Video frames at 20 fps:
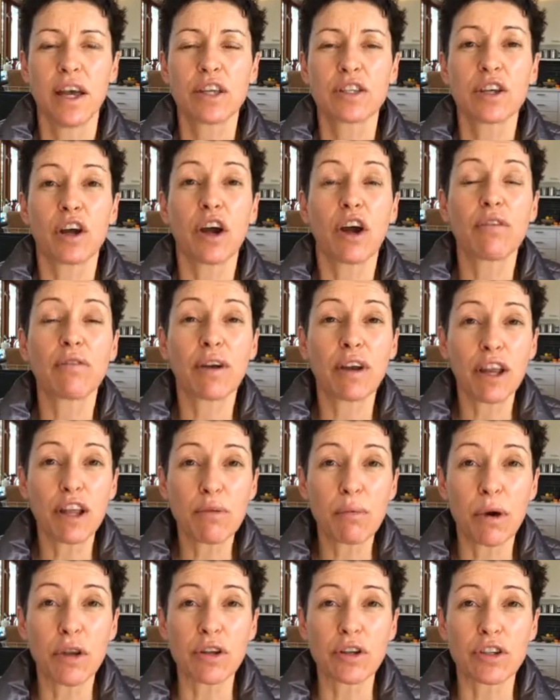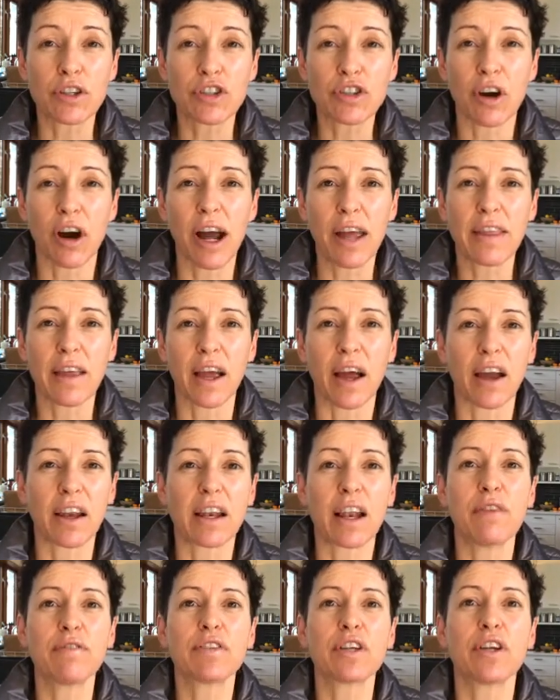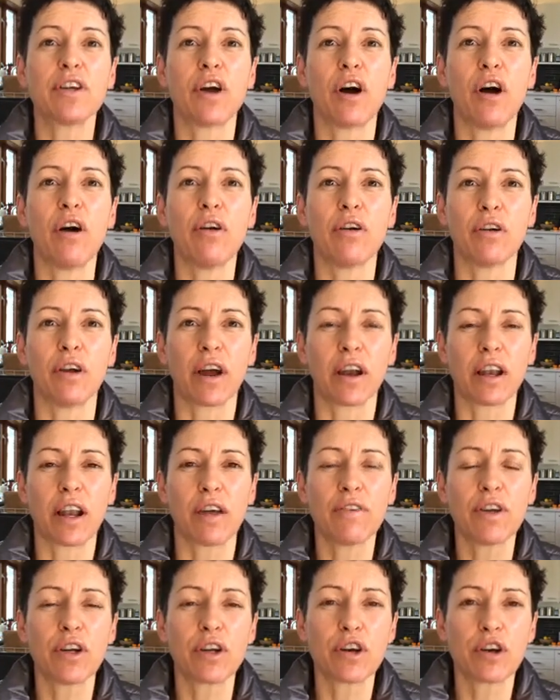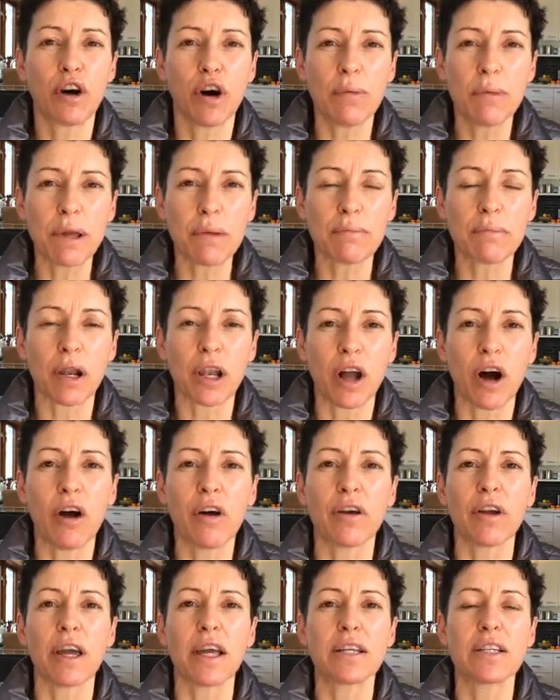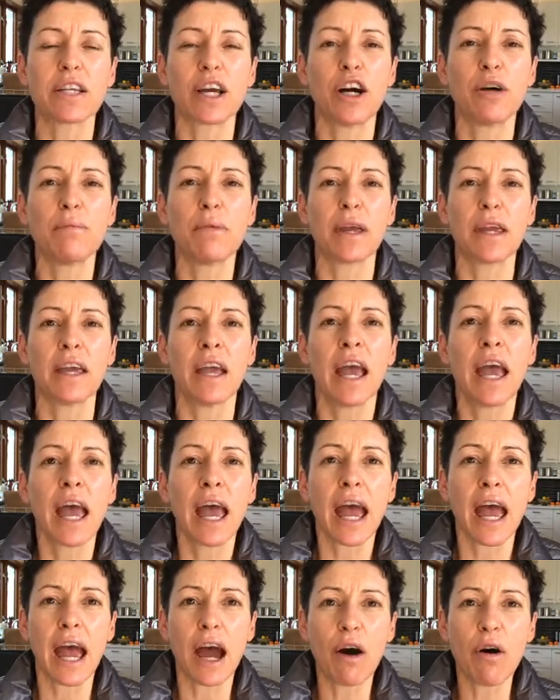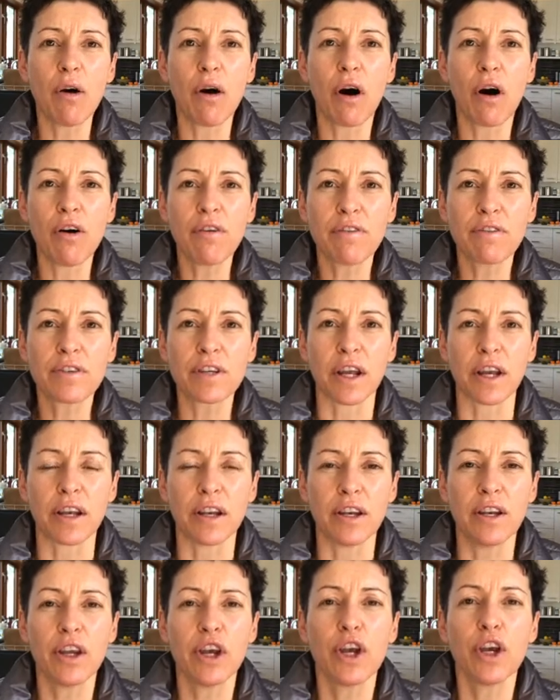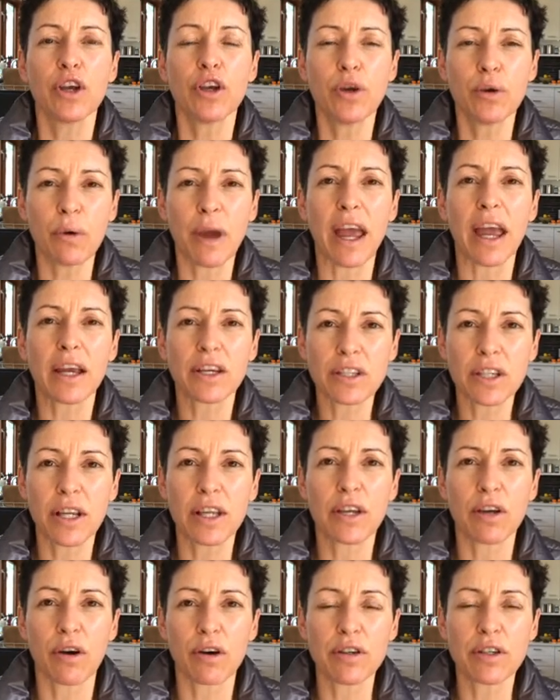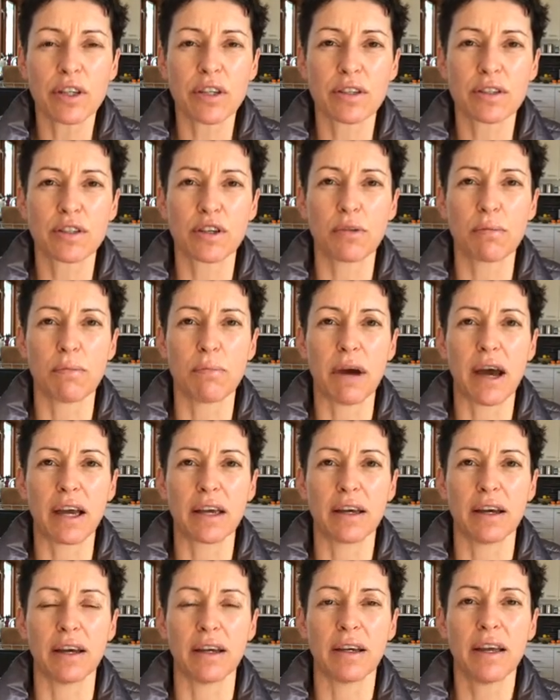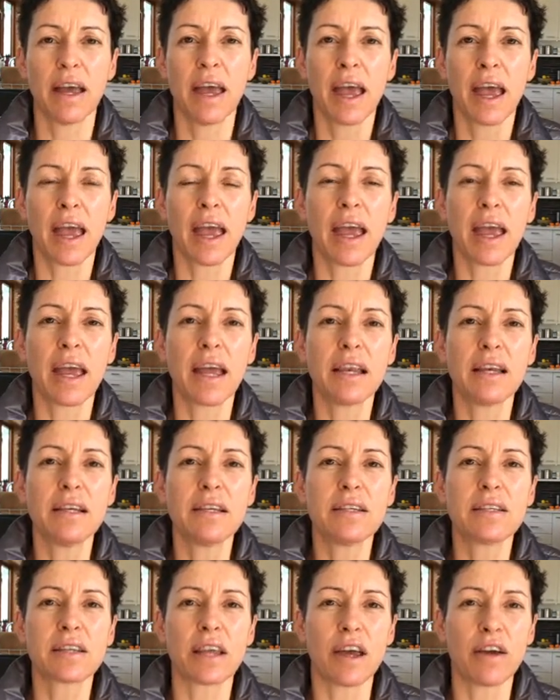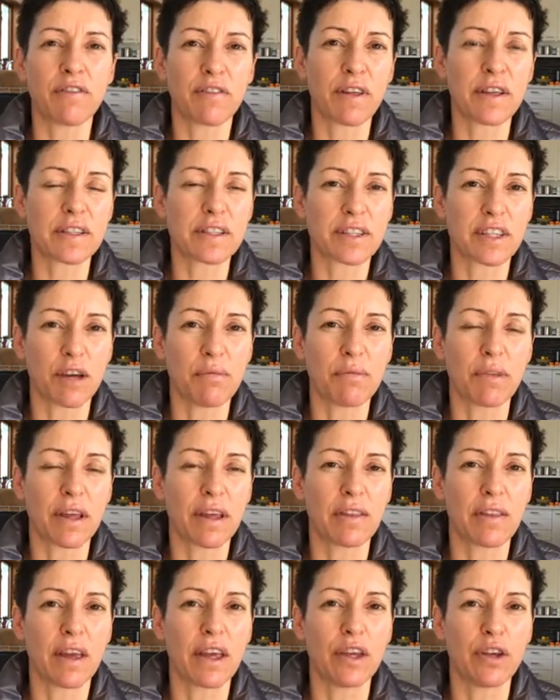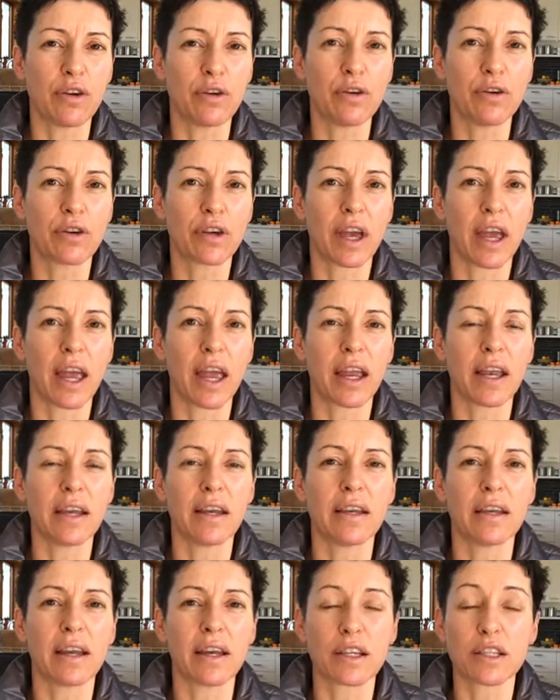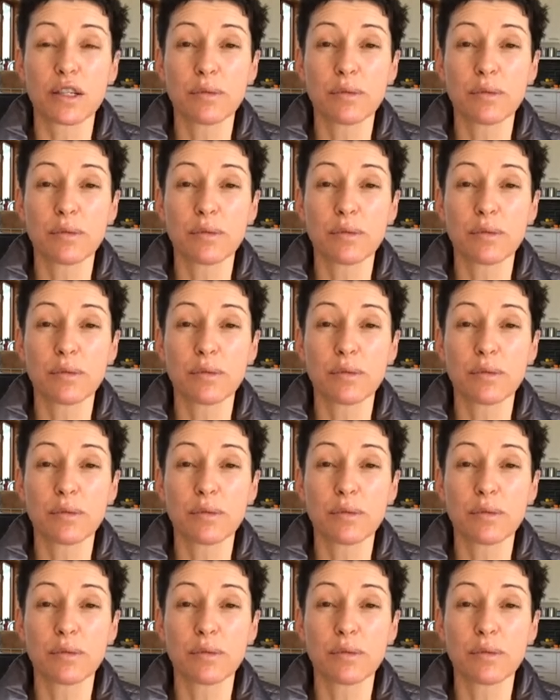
So I really want you to try that. I'd love to know. I'd love you to comment below and tell me how often you actually go to the supermarket, and if it's something that you can,